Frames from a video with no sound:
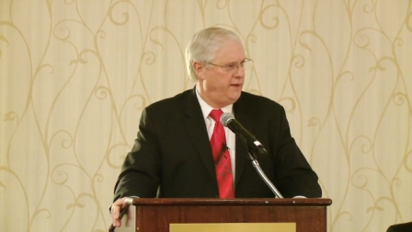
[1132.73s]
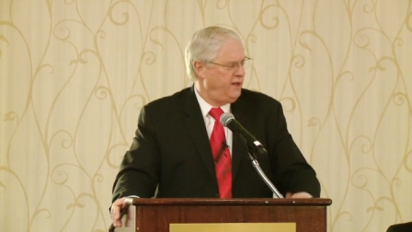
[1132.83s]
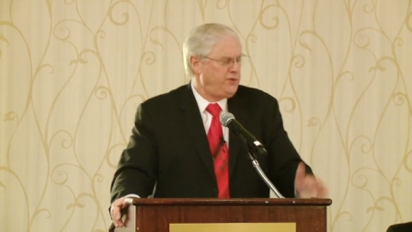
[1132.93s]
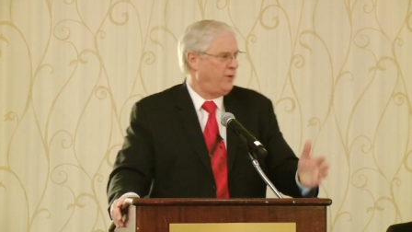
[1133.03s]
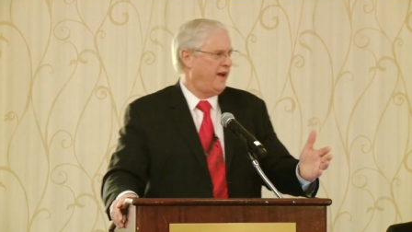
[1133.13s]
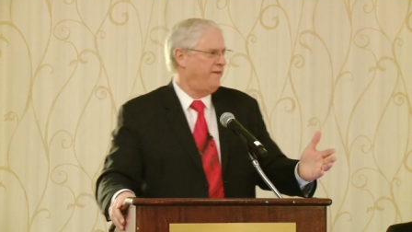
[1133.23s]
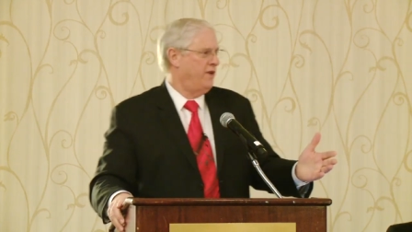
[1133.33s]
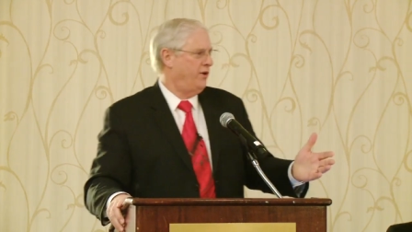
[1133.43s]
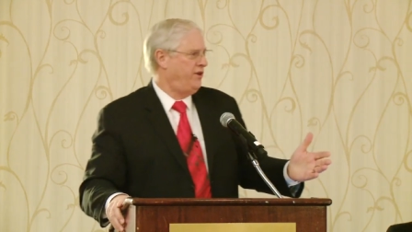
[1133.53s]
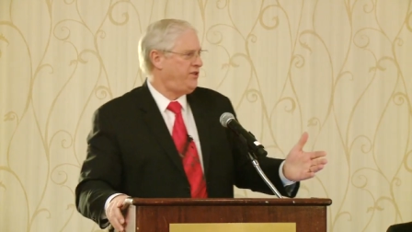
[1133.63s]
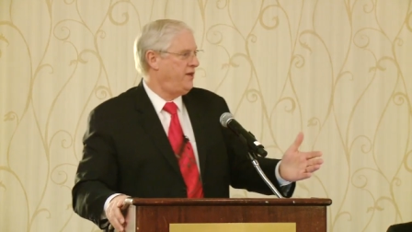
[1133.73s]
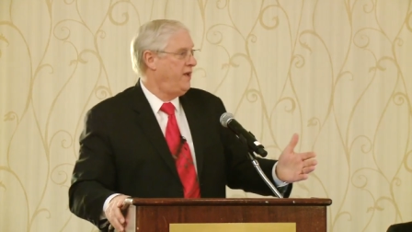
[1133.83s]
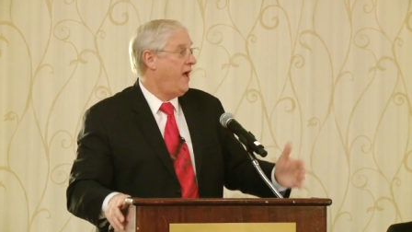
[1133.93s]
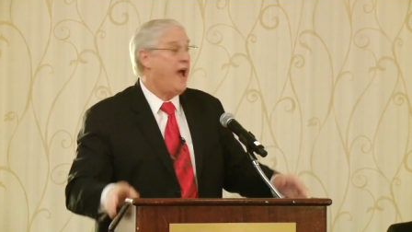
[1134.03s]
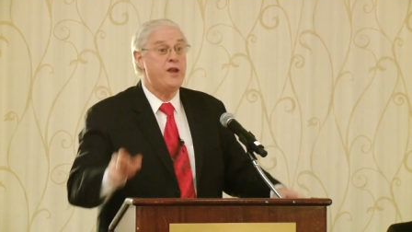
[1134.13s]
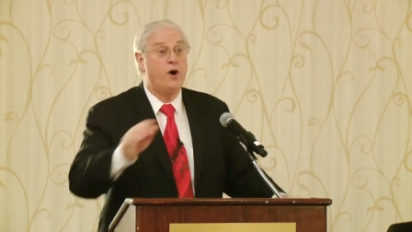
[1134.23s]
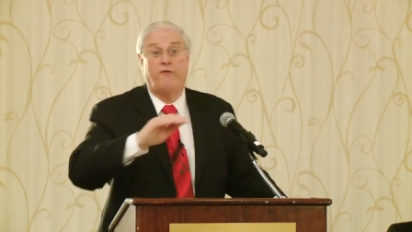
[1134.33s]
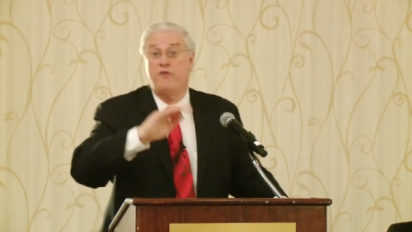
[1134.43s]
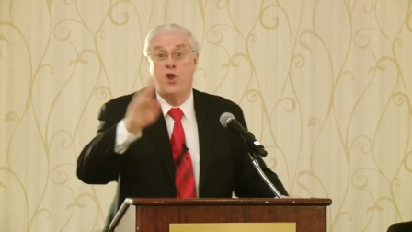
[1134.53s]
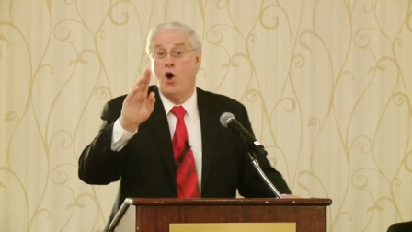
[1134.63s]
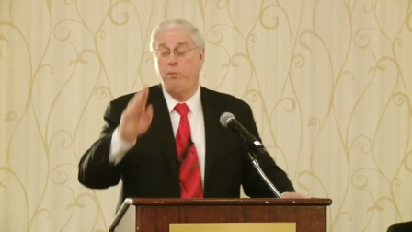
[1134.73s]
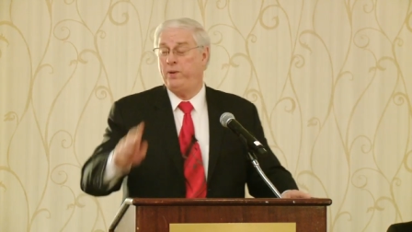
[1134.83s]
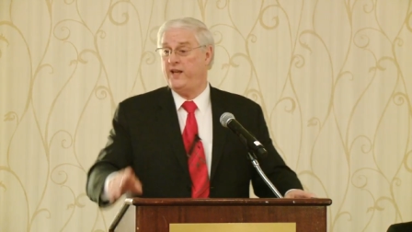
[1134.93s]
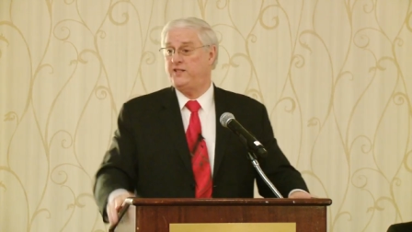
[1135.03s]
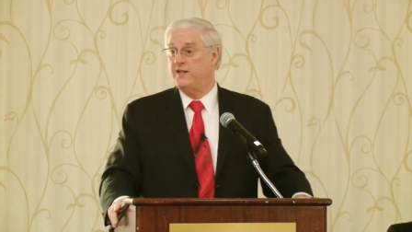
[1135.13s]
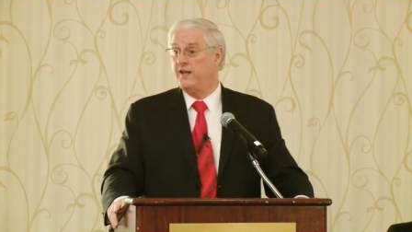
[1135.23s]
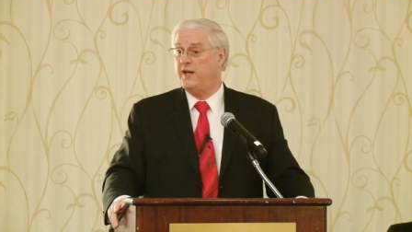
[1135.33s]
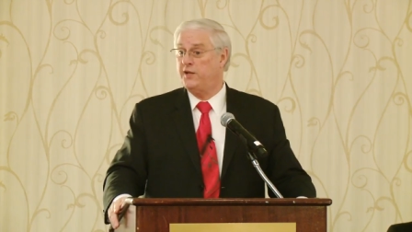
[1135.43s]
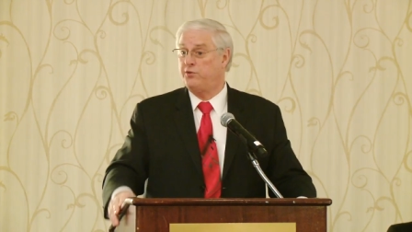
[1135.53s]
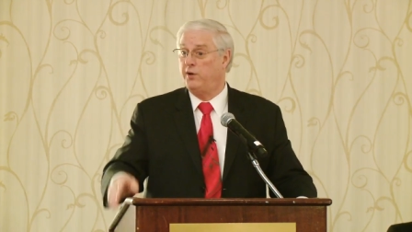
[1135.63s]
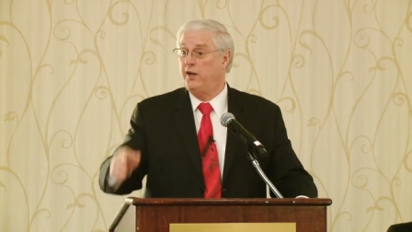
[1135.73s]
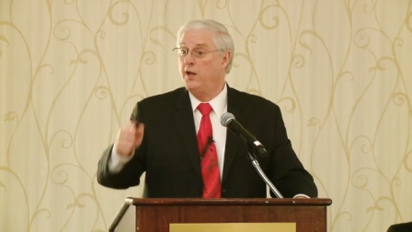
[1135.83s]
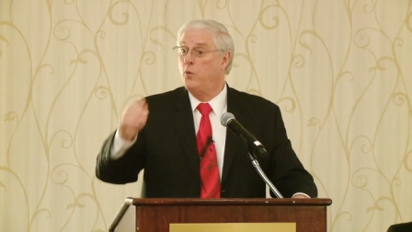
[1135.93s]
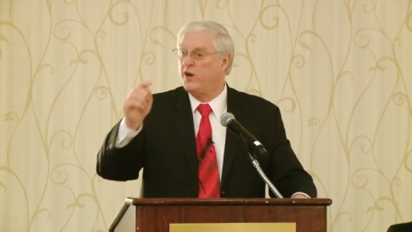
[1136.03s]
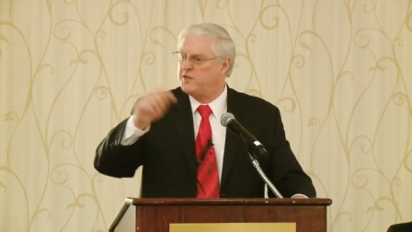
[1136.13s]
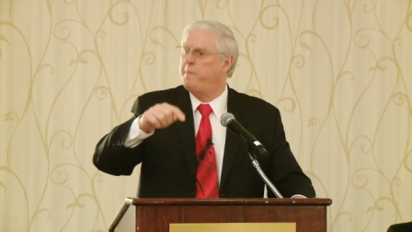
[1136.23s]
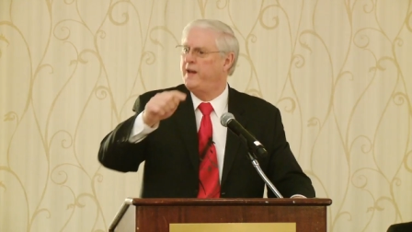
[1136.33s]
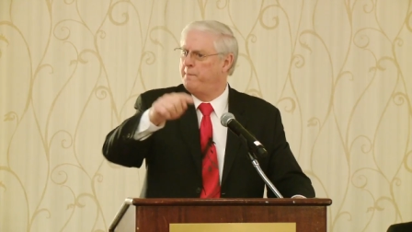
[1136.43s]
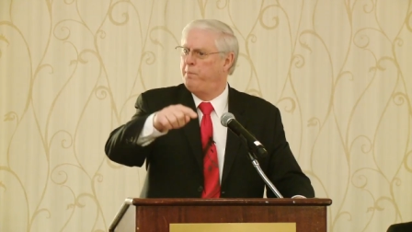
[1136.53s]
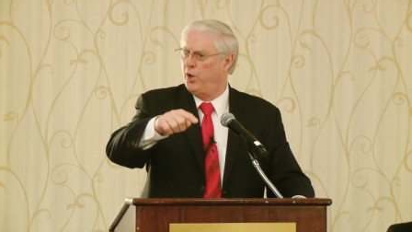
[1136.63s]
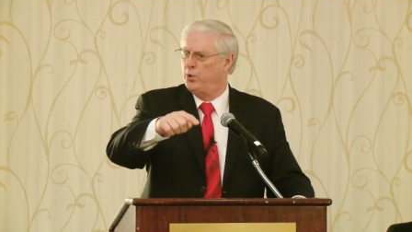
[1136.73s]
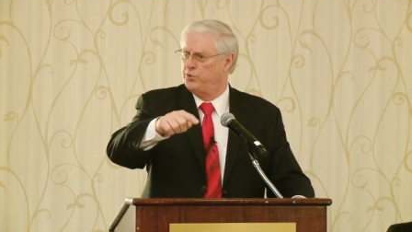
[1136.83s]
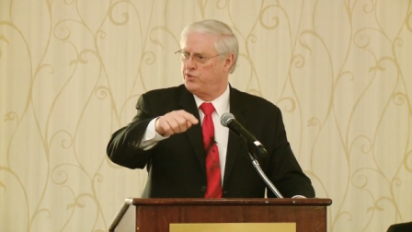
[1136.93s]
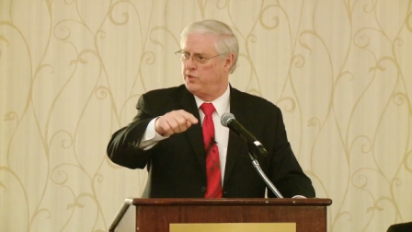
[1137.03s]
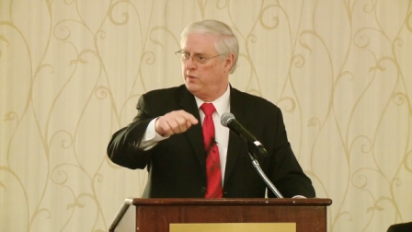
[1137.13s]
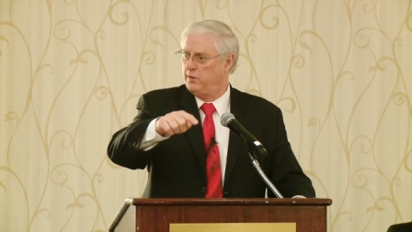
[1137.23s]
Here's what I've noticed I know of no place in the country where it's been imposed.